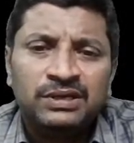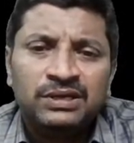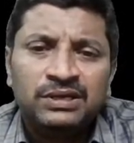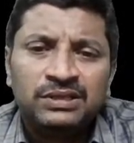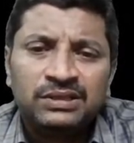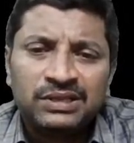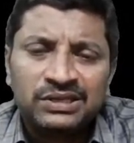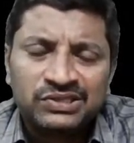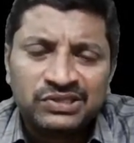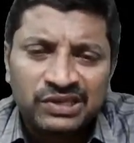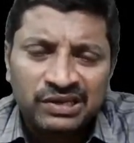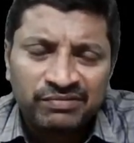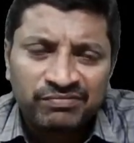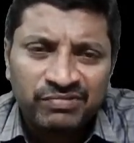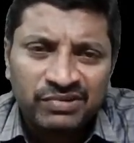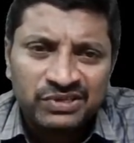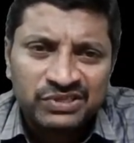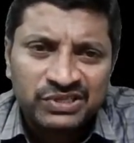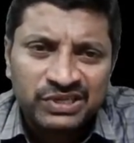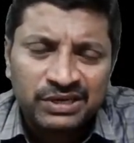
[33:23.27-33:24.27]
The same
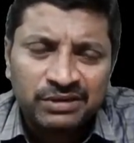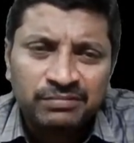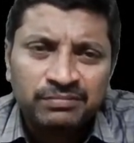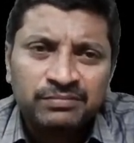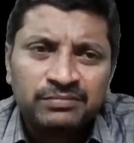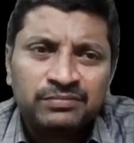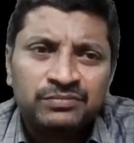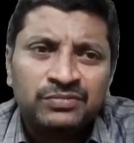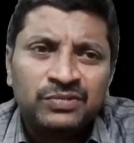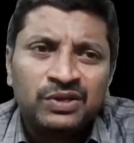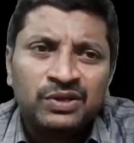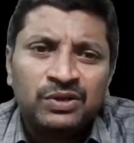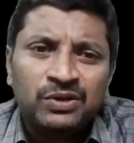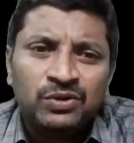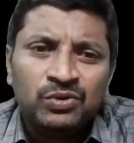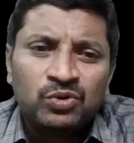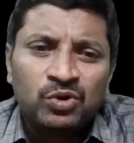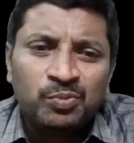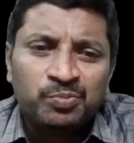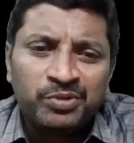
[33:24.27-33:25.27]
one, sir.
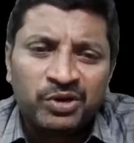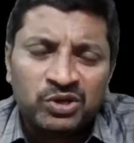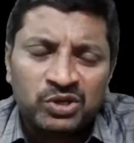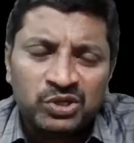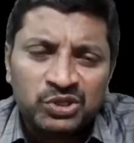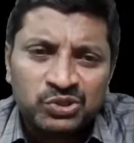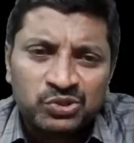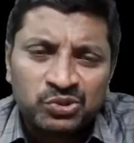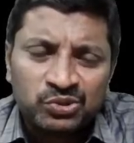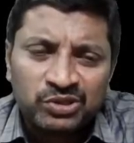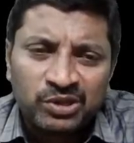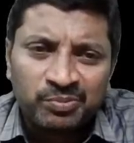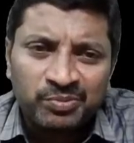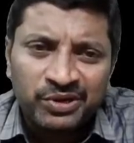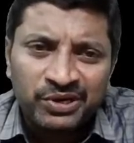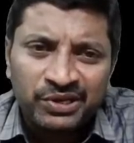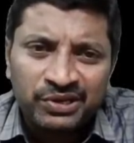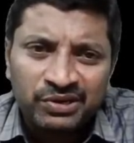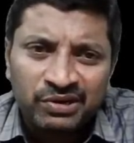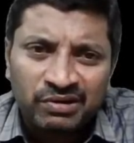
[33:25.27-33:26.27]
Hope you understood the
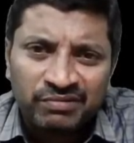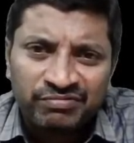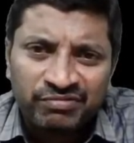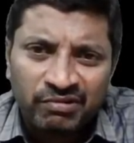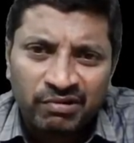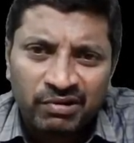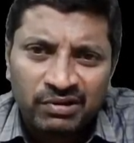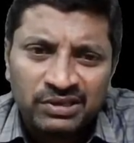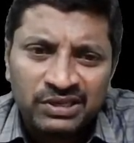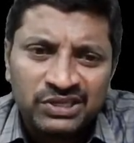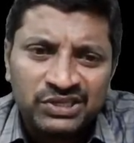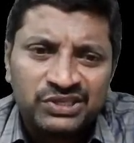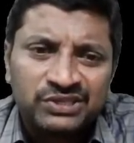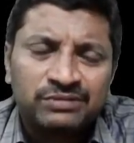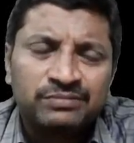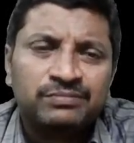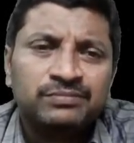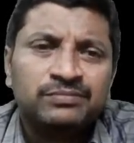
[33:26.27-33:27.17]
meaning of all these.